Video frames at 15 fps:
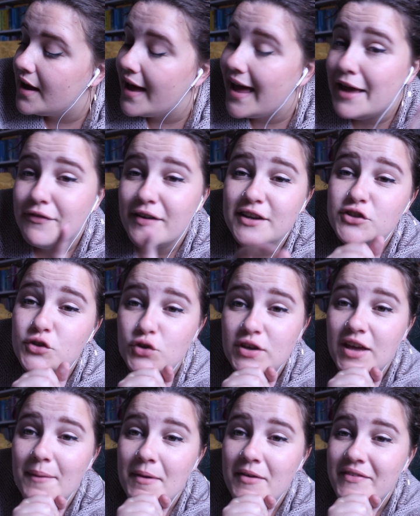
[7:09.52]
If I do
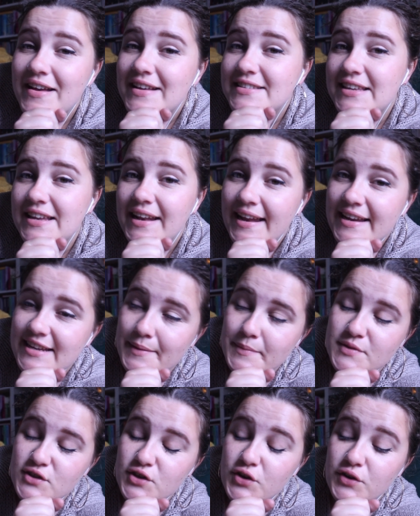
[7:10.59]
get my vaccine anytime
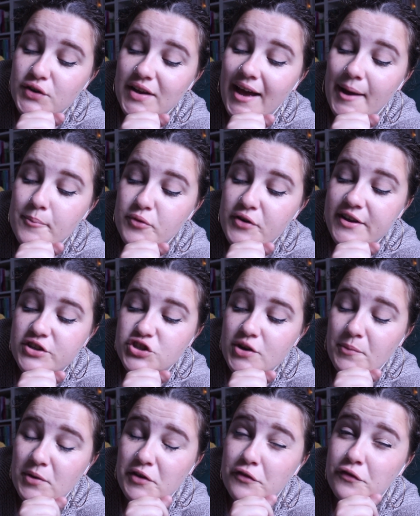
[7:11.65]
soon, I'm pretty sure
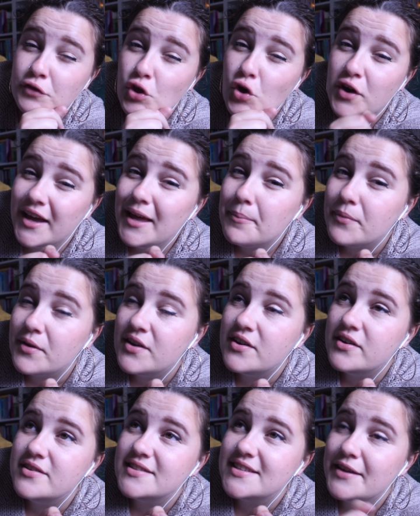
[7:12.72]
I'm going to vlog it,
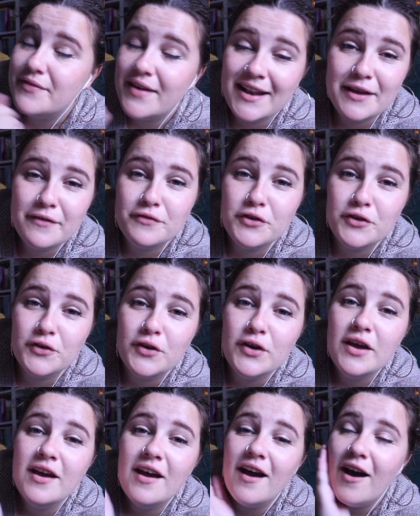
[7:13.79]
because if any of you
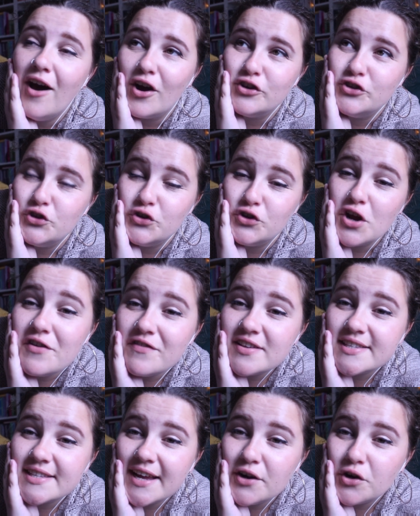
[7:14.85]
are too
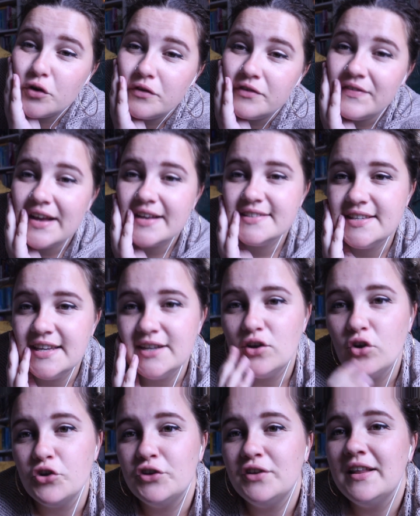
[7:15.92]
nervous to get your COVID vaccine,
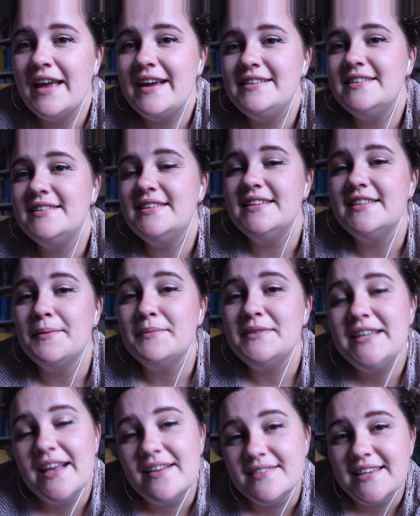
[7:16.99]
or you'd like to see
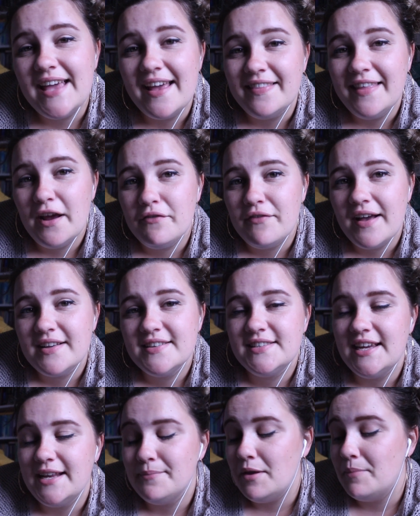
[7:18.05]
somebody else getting their
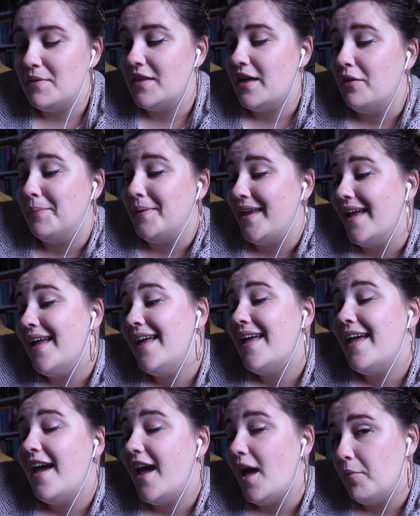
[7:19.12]
vaccine, maybe that'll be
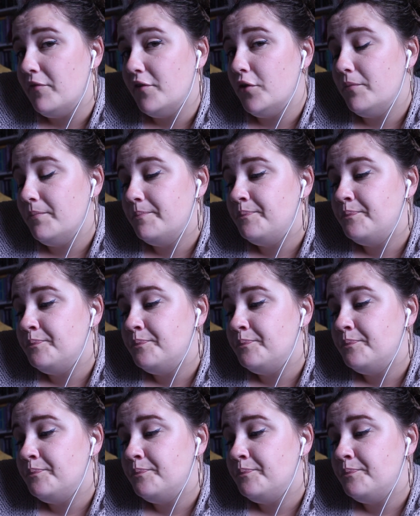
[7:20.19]
helpful.